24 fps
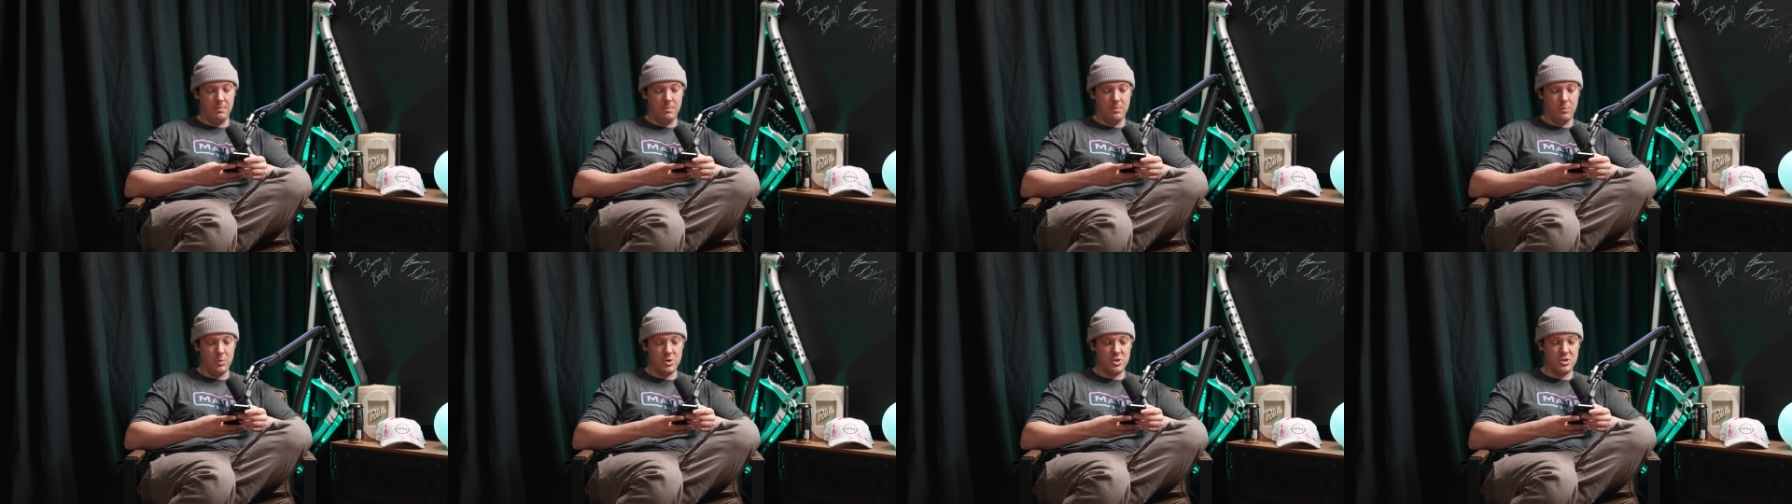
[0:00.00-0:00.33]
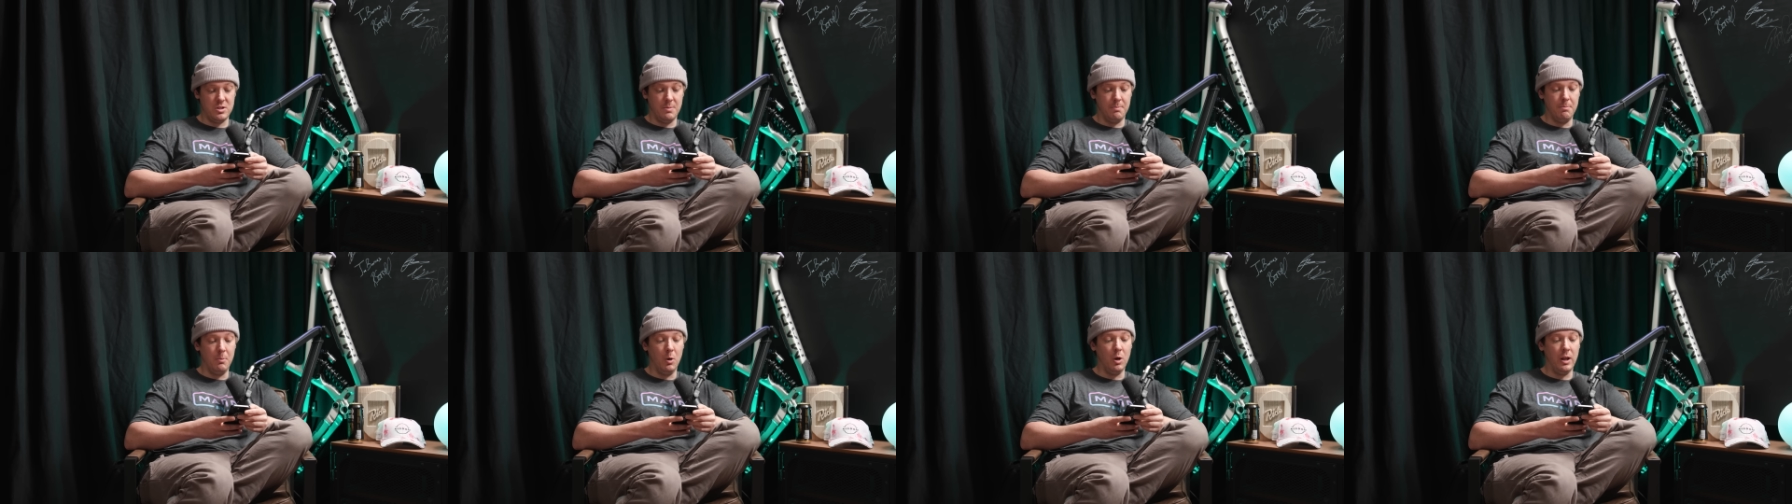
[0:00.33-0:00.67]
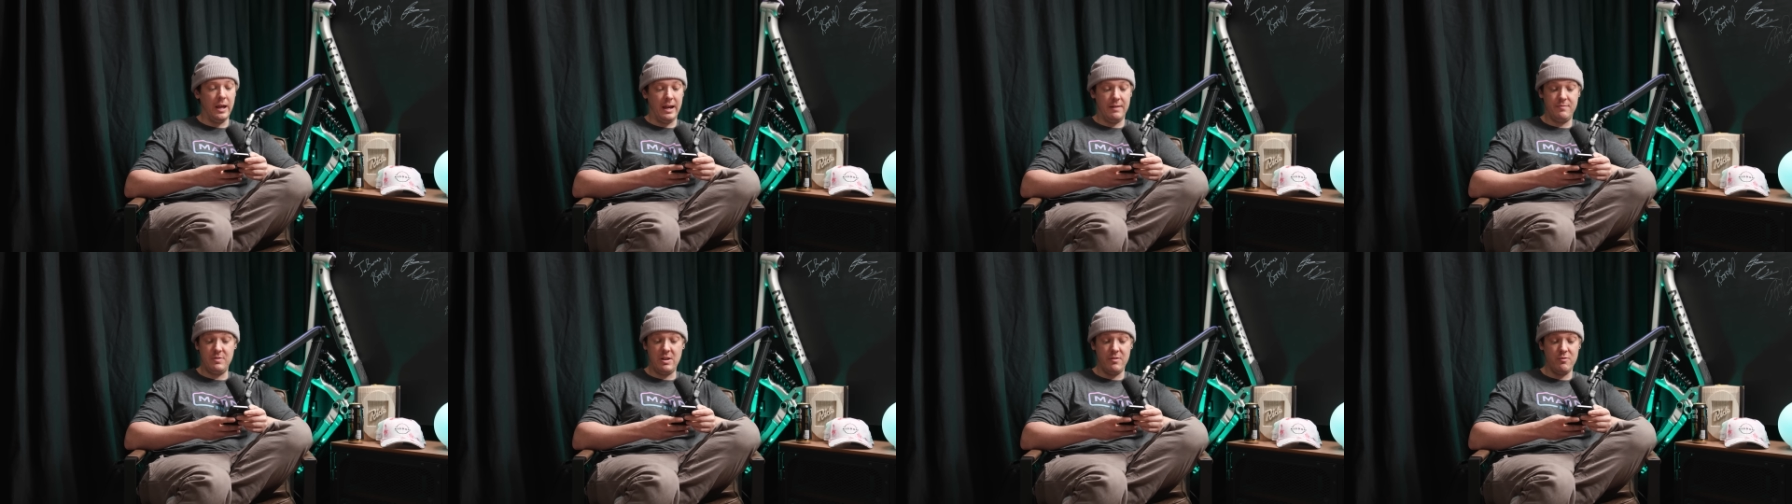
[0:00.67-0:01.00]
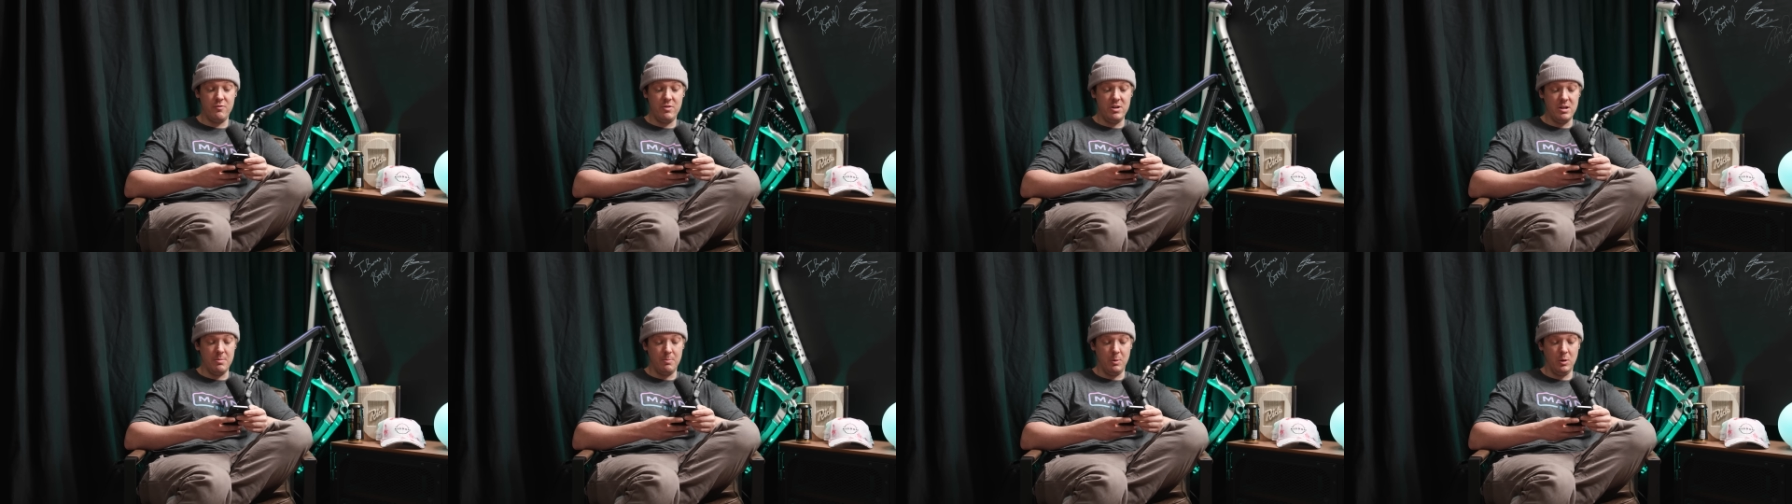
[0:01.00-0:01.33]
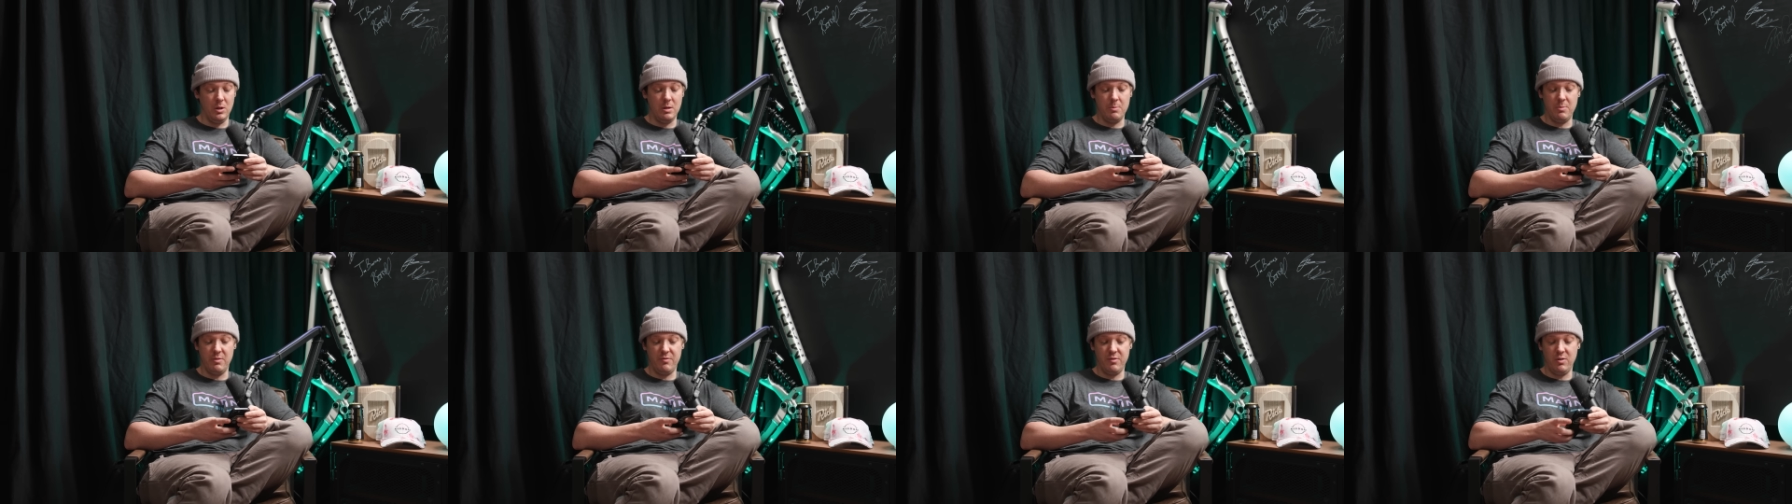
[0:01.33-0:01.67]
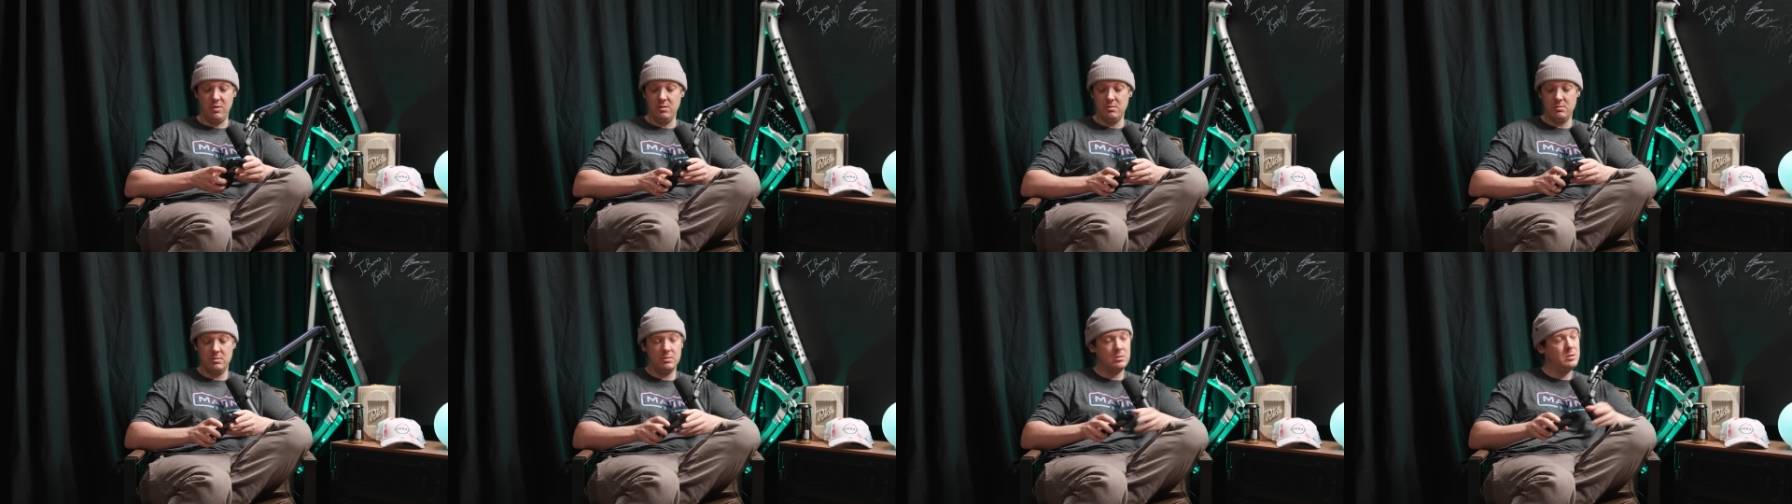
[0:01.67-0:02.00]
which is a mullet. I've never ridden a mullet
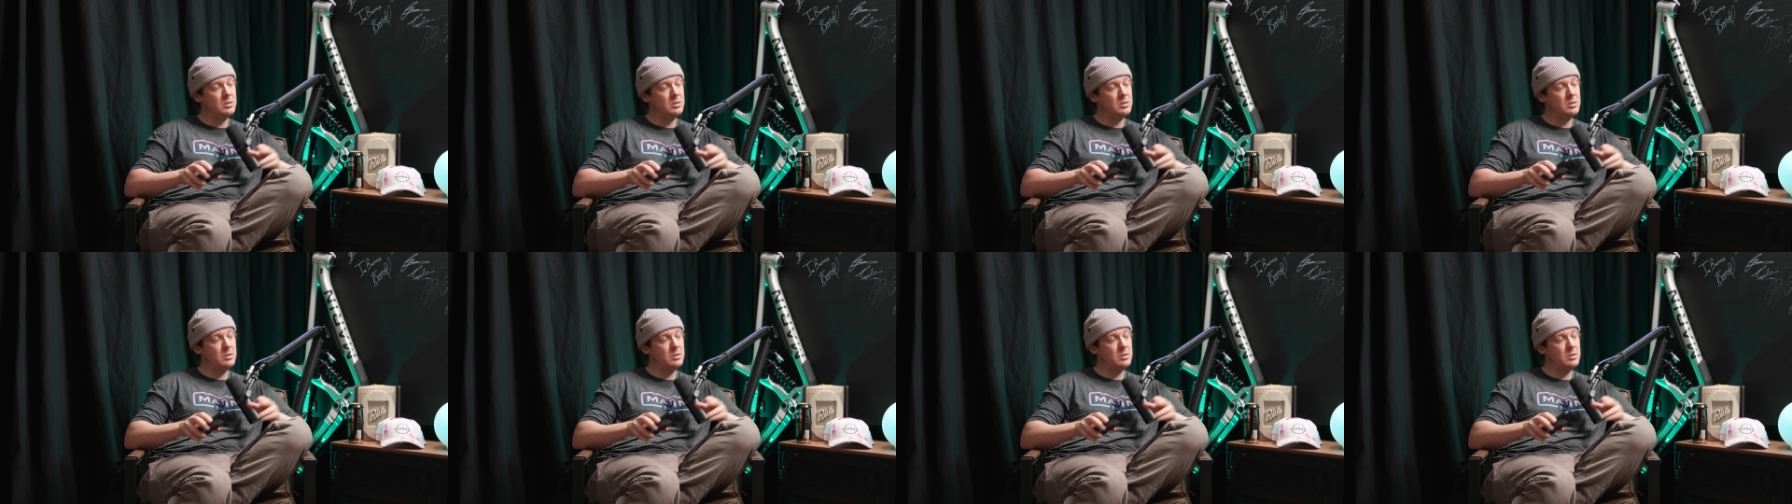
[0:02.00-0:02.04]
before.